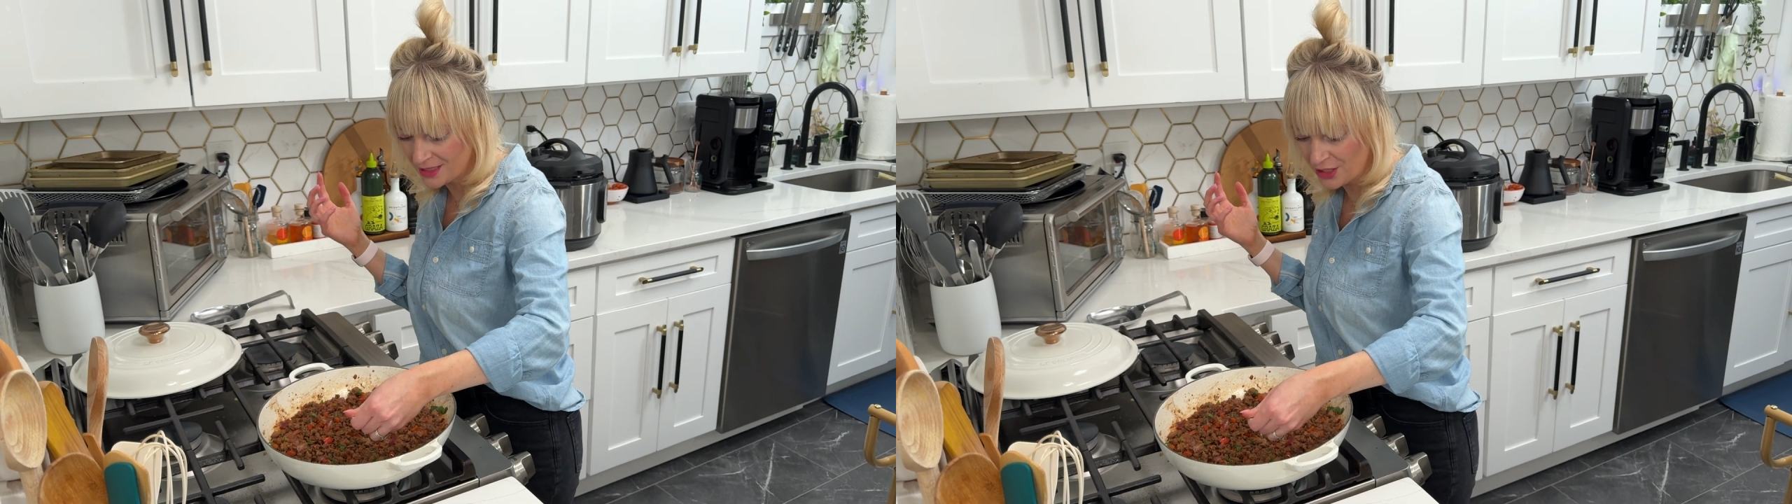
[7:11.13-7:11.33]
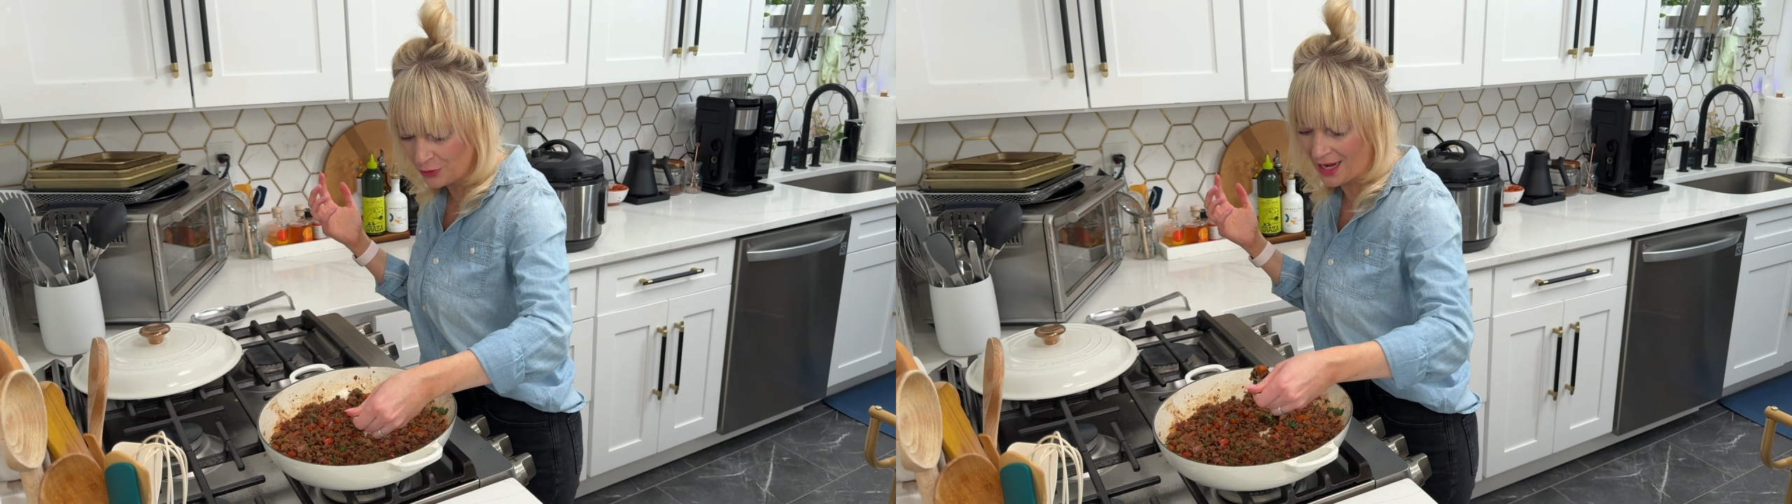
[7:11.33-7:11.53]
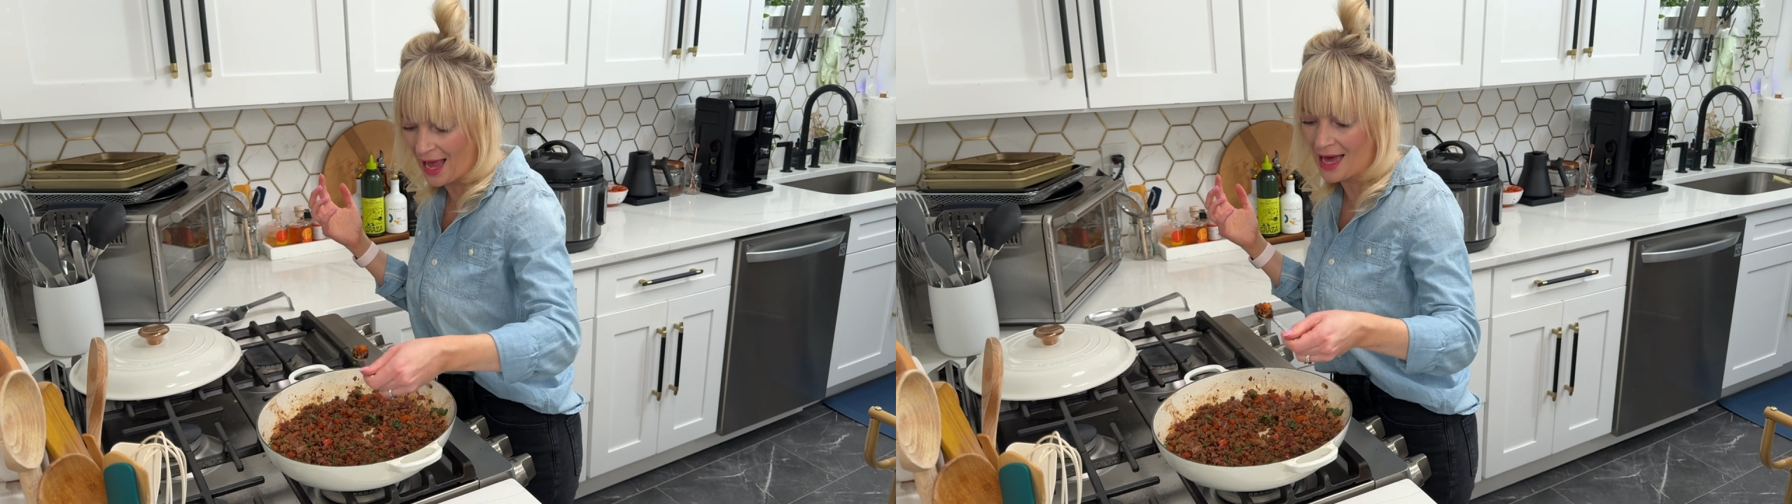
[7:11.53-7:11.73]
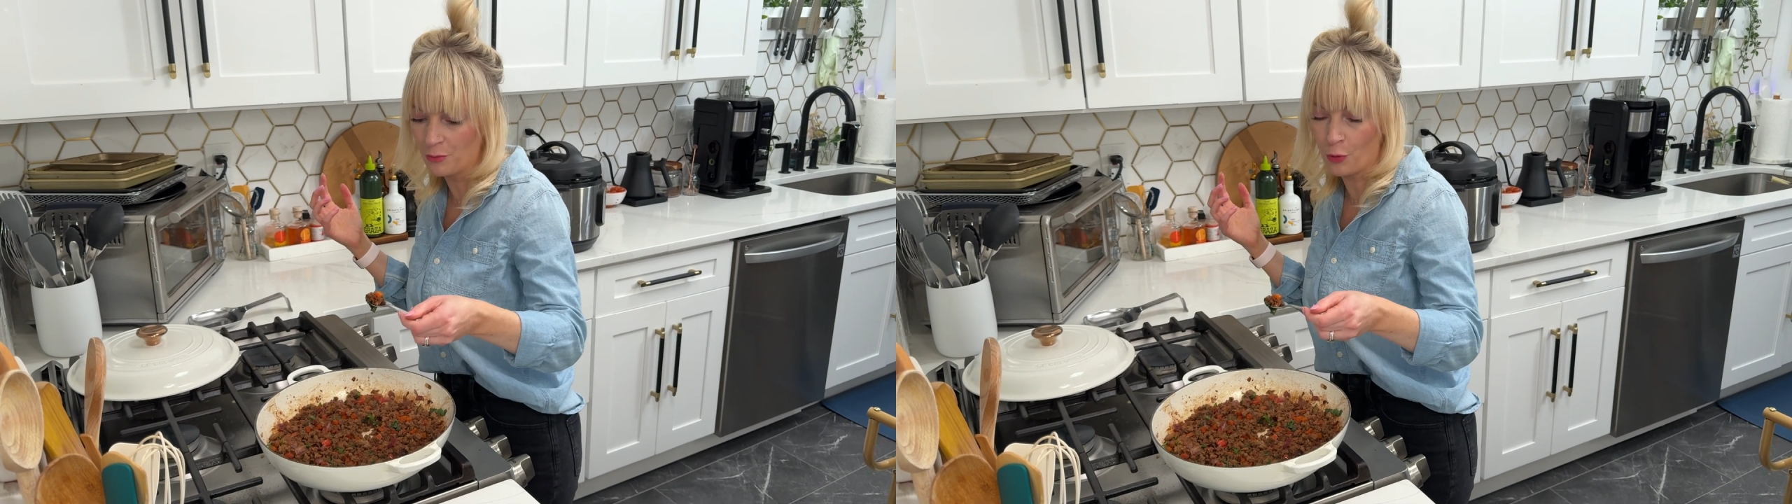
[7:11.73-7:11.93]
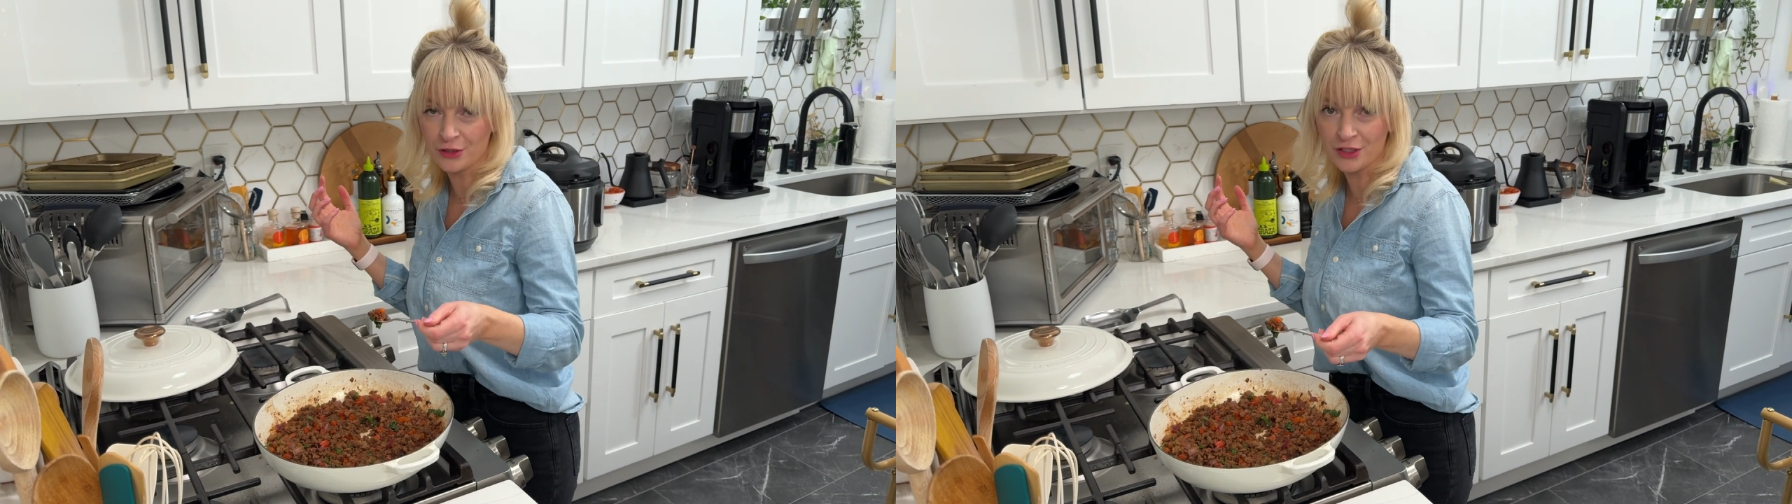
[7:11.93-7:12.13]
you can add
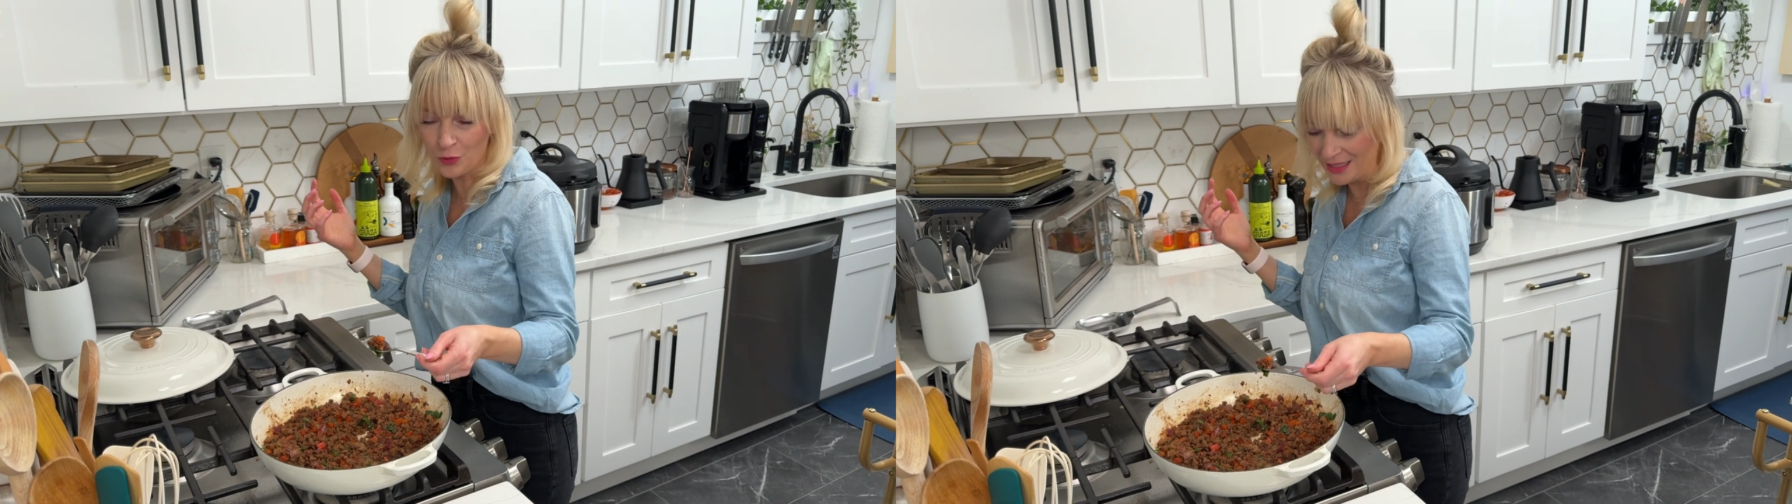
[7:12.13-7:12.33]
more soy